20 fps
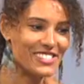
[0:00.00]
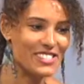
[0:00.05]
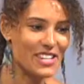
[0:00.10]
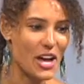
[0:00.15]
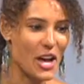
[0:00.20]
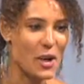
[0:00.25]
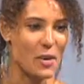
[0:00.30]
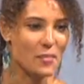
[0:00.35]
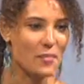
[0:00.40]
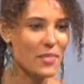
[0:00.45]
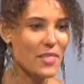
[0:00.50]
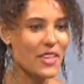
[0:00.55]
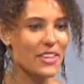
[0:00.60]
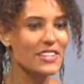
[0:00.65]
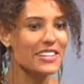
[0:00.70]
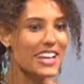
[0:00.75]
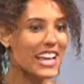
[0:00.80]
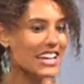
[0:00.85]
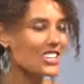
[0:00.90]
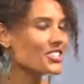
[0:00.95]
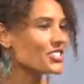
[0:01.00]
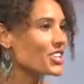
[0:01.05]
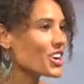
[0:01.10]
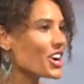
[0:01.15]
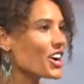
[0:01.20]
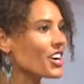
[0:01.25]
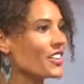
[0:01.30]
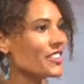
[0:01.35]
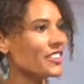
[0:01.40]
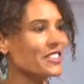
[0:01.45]
um, the
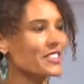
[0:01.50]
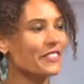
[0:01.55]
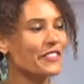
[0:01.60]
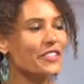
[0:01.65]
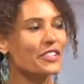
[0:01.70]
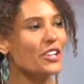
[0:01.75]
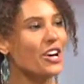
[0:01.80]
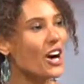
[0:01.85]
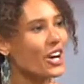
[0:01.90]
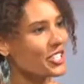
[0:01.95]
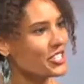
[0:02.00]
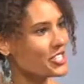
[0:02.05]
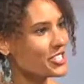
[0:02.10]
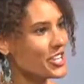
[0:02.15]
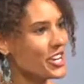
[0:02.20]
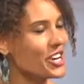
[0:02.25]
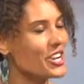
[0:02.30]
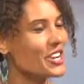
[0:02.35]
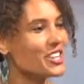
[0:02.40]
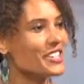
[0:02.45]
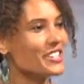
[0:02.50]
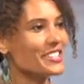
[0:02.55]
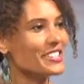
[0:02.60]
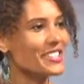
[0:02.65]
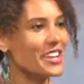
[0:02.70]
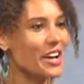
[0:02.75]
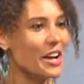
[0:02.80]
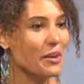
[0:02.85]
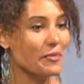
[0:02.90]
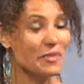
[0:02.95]
nature, the different cultures,
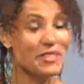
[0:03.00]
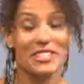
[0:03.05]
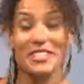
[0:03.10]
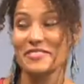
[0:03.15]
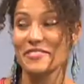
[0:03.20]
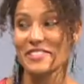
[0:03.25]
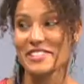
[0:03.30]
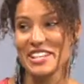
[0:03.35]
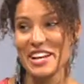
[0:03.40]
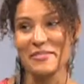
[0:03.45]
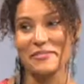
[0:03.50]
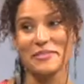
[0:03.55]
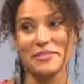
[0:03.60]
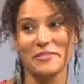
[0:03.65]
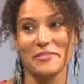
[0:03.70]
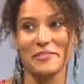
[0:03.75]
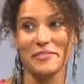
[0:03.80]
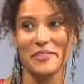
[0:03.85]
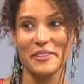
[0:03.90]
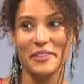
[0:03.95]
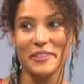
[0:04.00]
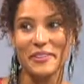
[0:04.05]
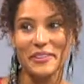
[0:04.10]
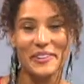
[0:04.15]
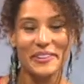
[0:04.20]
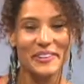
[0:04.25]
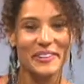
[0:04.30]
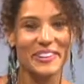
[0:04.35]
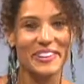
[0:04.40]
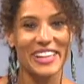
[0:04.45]
um, the different types of
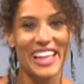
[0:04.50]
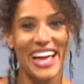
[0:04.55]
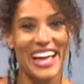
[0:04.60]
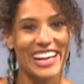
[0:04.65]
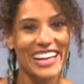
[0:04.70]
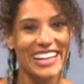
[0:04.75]
food. Like